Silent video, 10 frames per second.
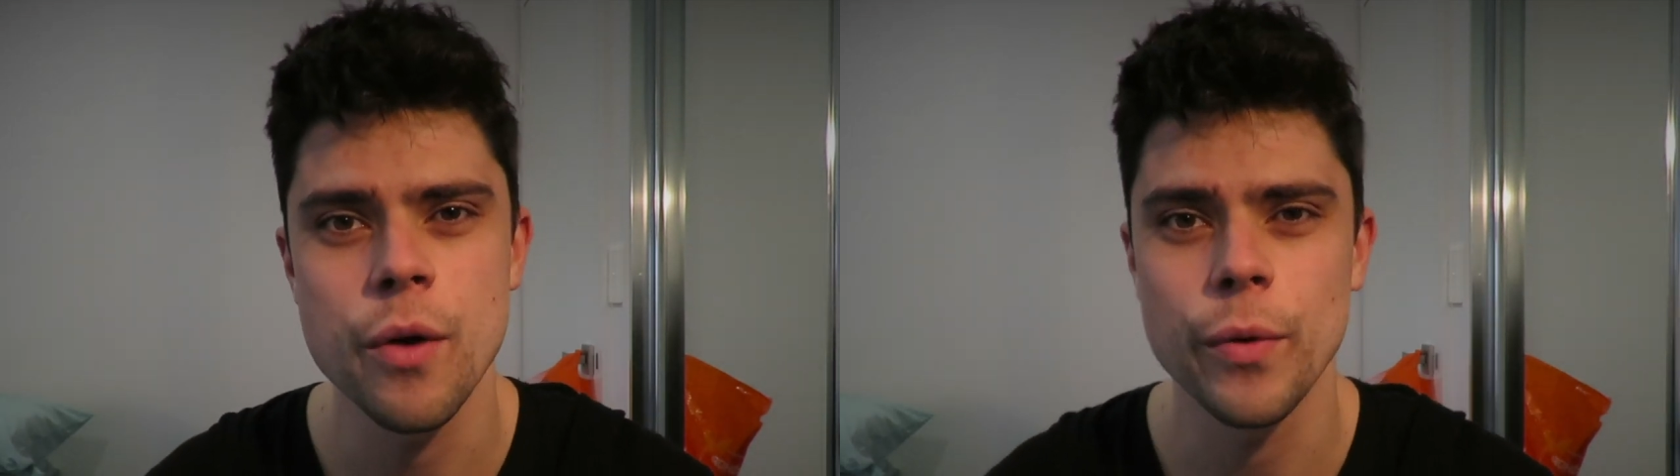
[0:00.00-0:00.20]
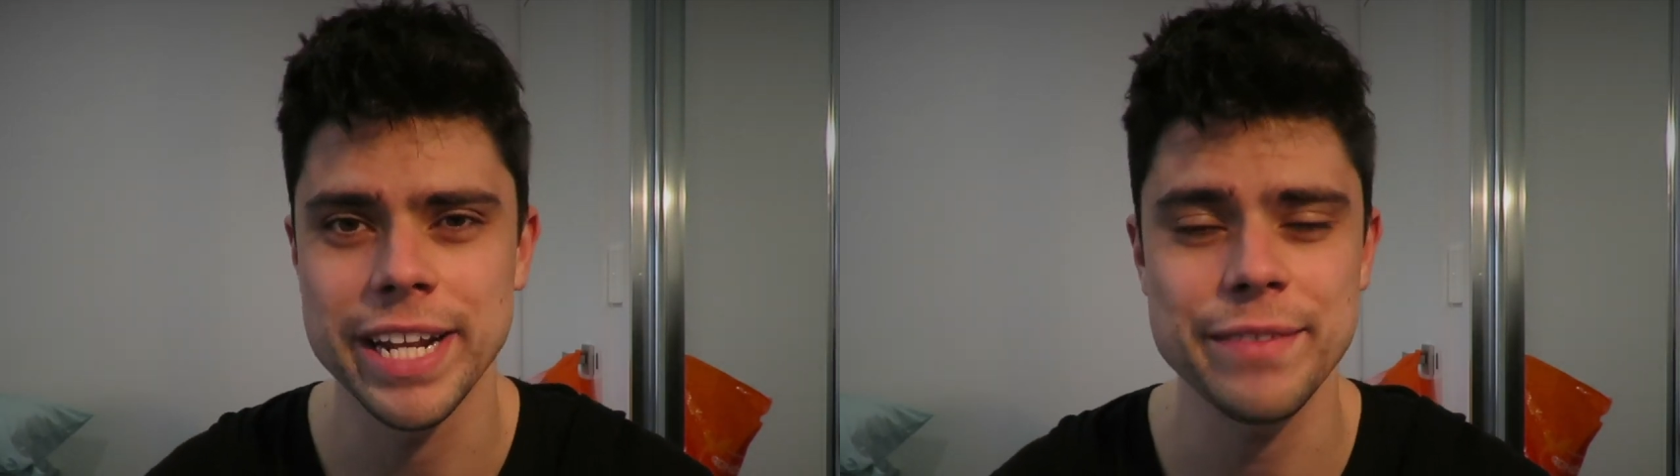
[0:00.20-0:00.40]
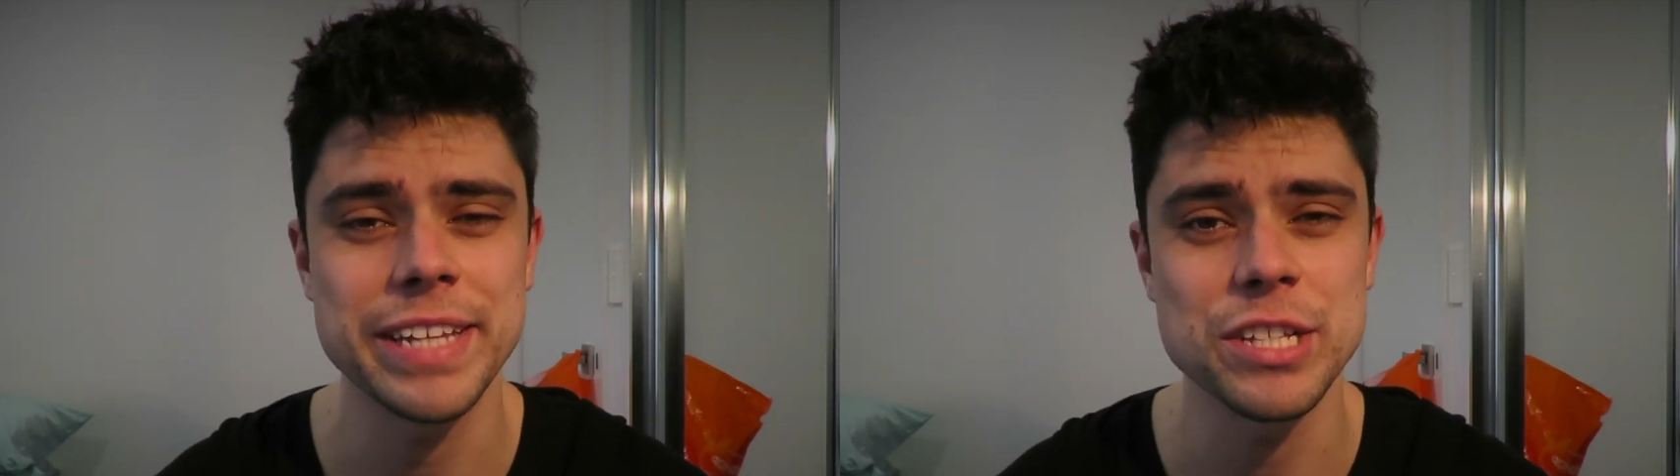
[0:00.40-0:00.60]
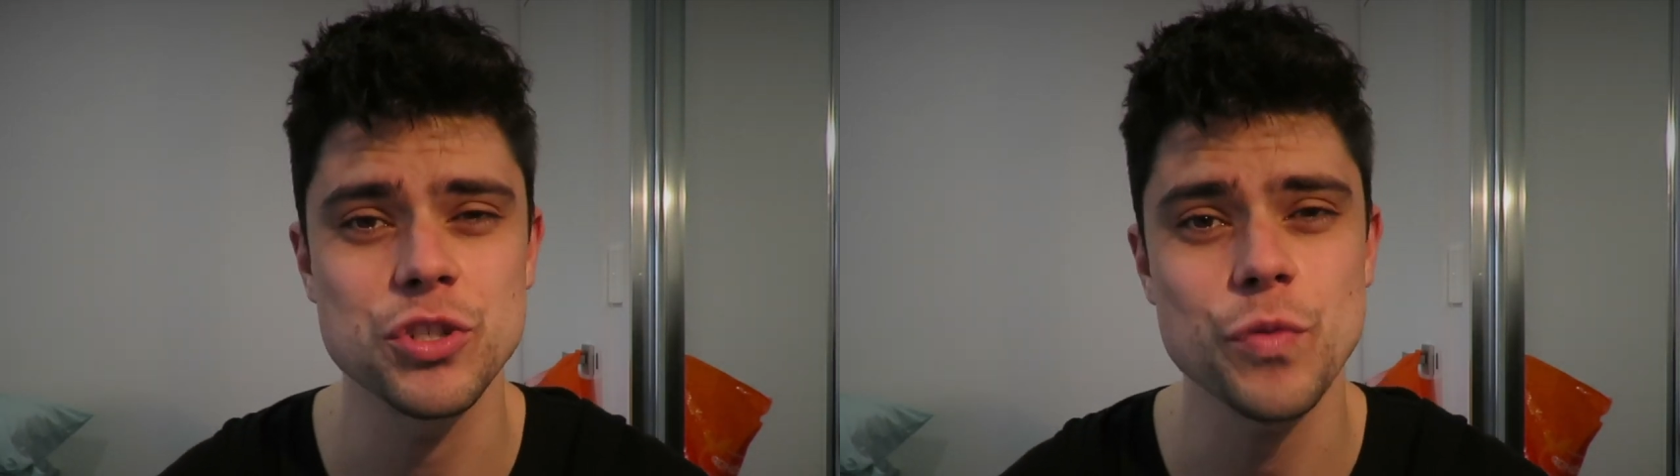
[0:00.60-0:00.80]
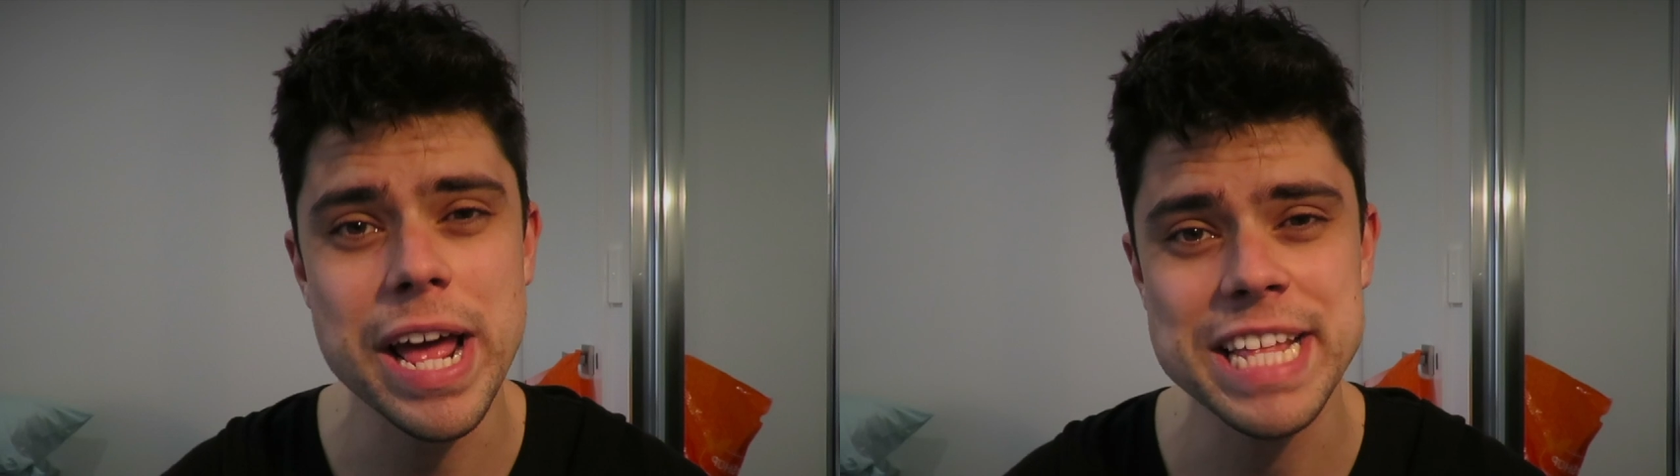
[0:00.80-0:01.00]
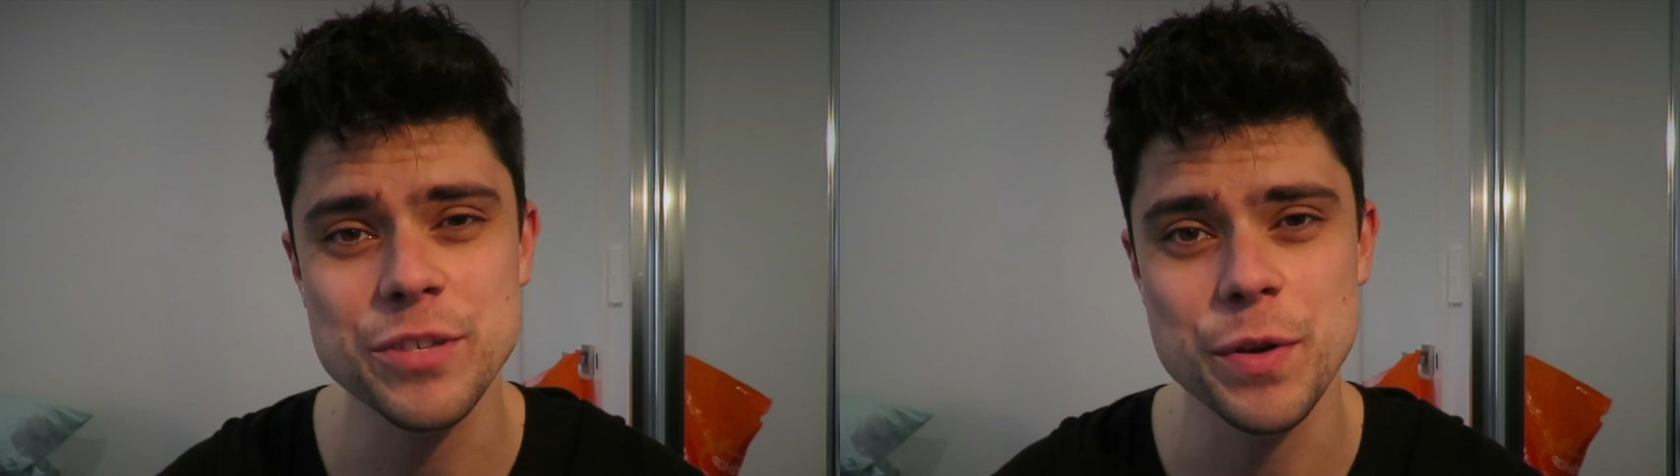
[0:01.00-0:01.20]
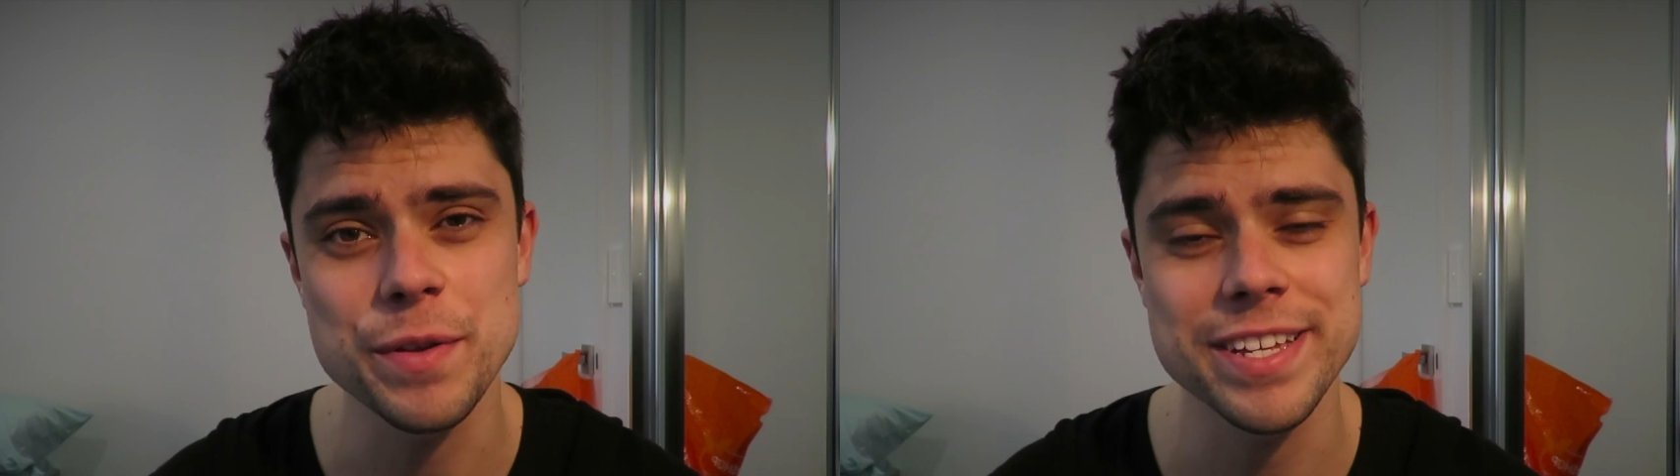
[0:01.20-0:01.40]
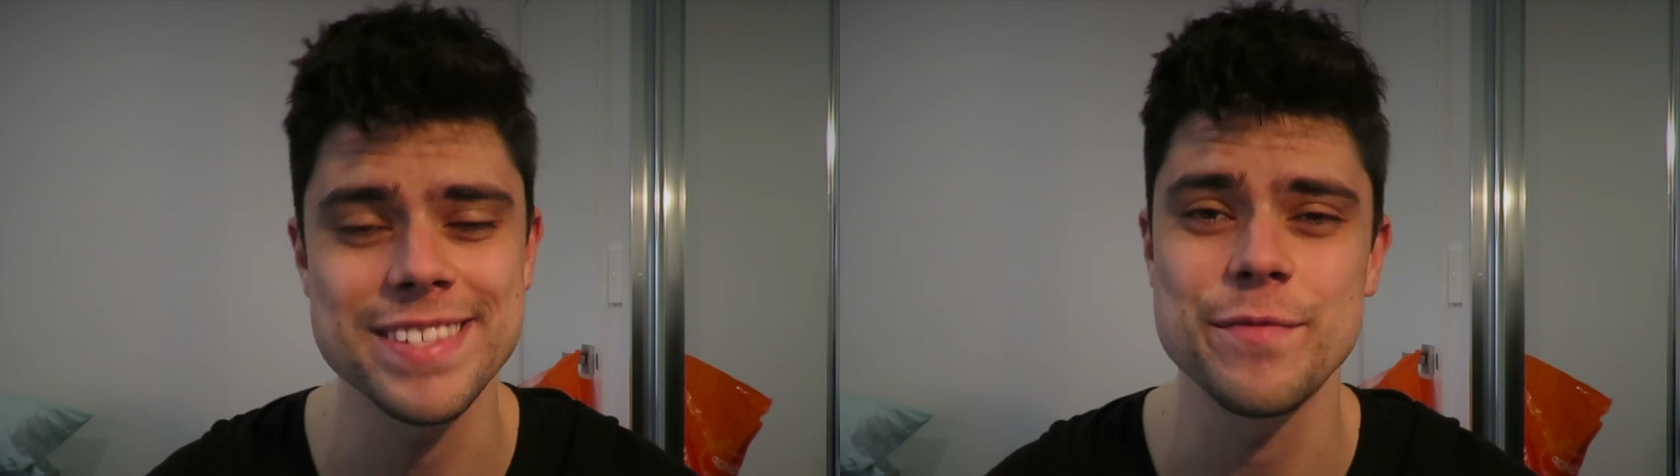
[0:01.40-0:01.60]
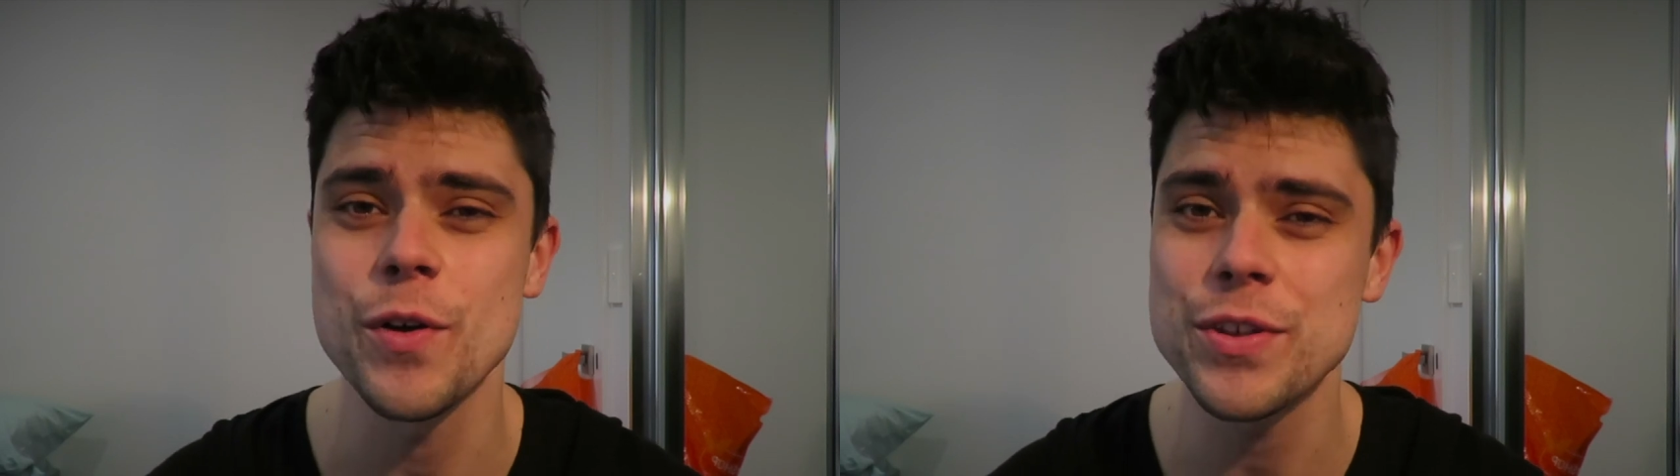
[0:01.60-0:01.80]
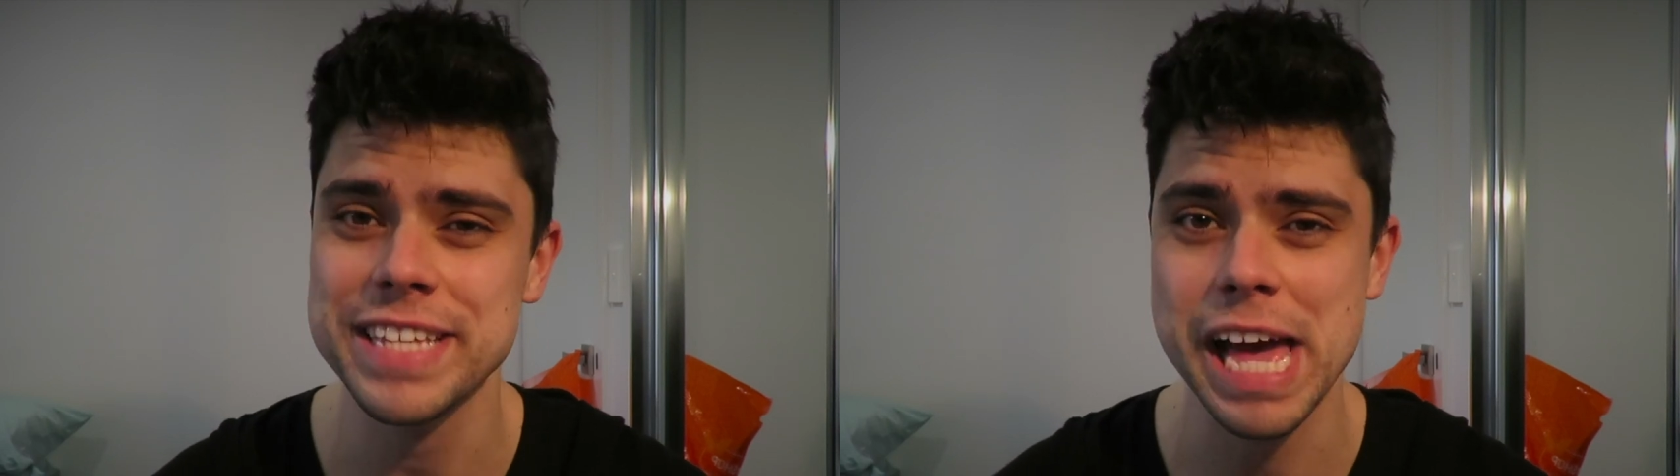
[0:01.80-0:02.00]
We're gonna have to get straight into it because the
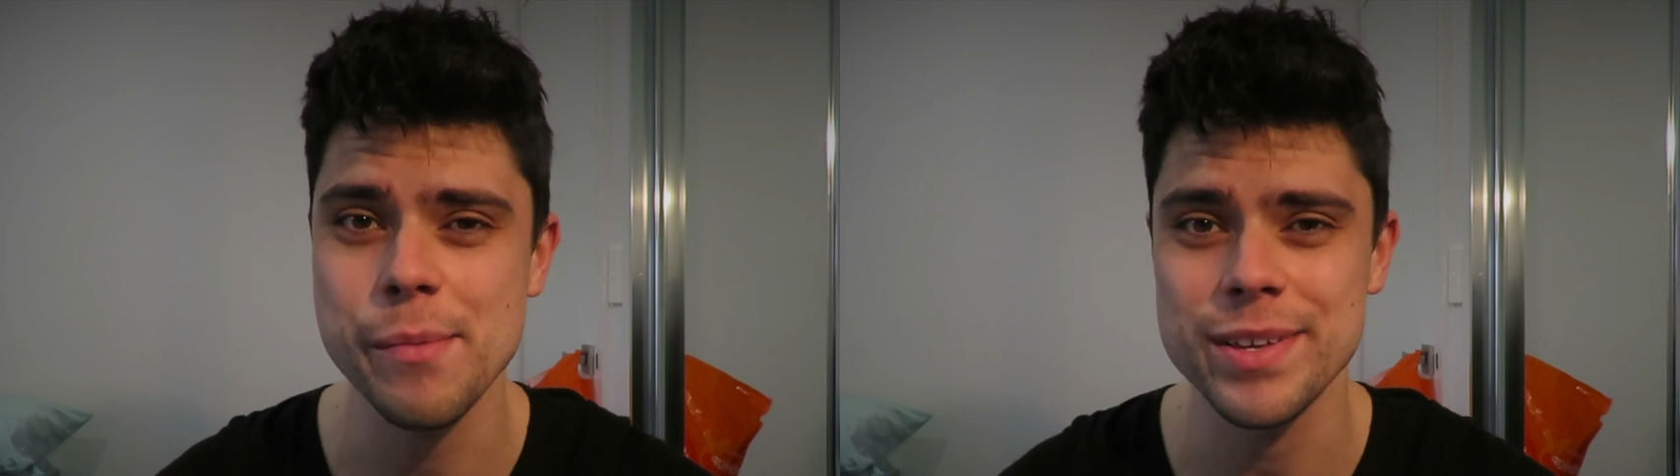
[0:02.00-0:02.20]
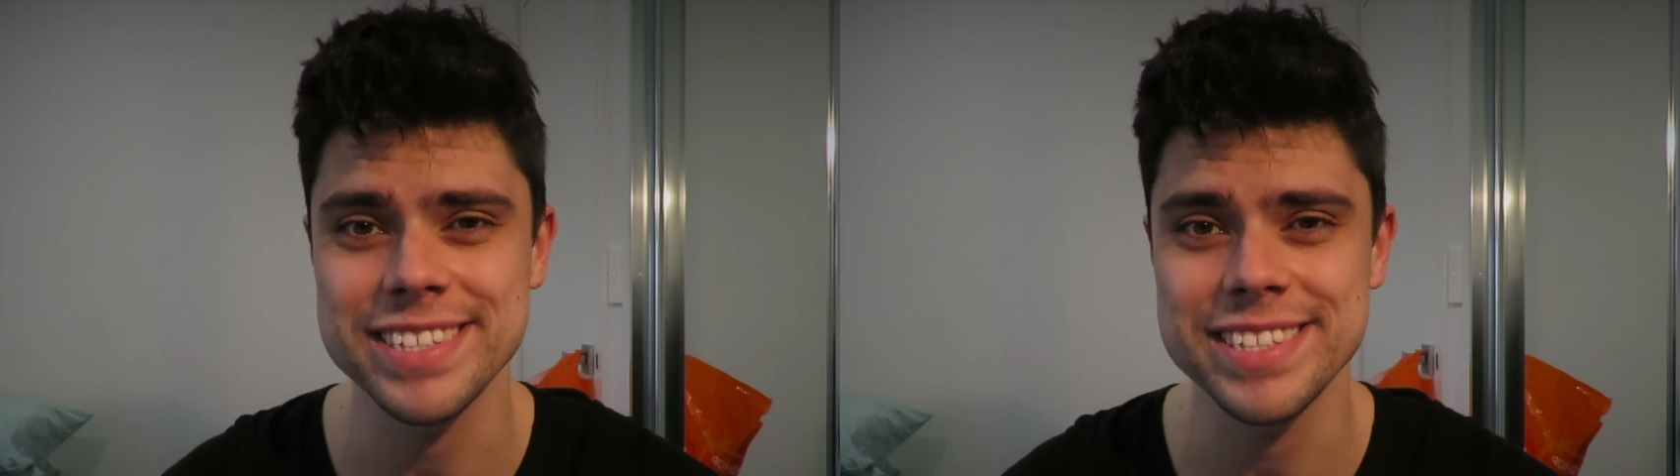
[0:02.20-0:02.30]
first game